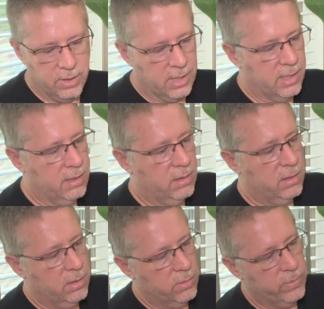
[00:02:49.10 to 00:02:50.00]
then
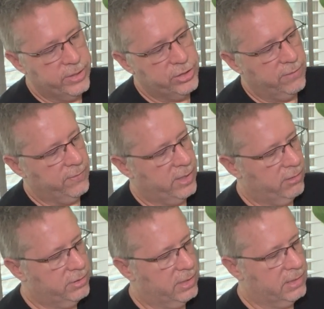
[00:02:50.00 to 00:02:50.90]
reach over
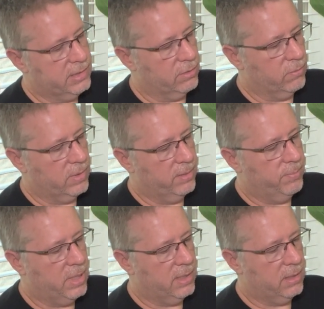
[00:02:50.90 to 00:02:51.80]
here to this little red
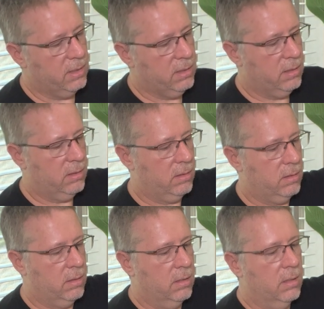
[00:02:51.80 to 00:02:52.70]
button,
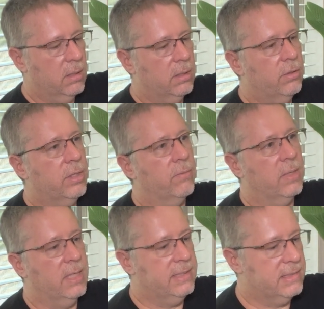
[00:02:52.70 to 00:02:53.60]
you can
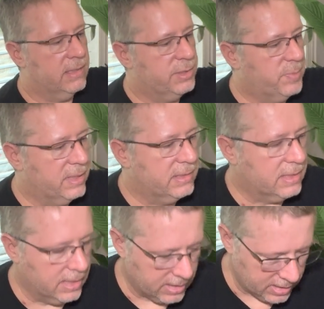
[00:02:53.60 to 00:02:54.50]
release this piece to
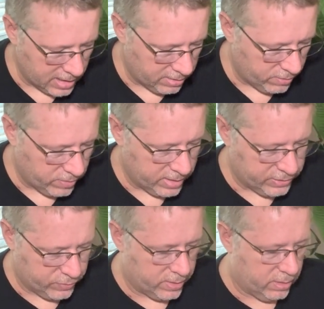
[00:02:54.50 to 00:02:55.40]
get it out of the way
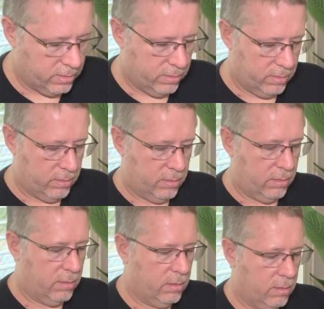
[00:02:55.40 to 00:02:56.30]
as well.
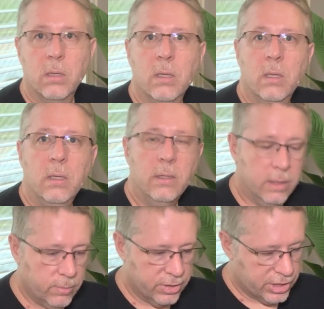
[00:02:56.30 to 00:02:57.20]

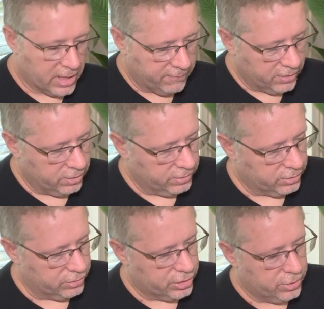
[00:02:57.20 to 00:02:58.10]
Then what you have to do is
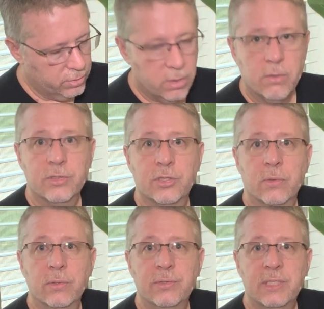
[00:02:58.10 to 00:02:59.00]
there's 2 little
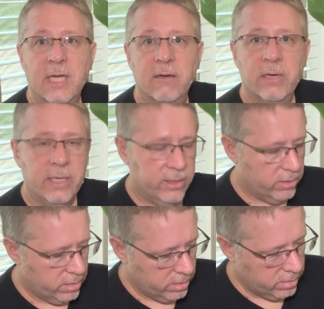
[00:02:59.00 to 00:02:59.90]
screws down here,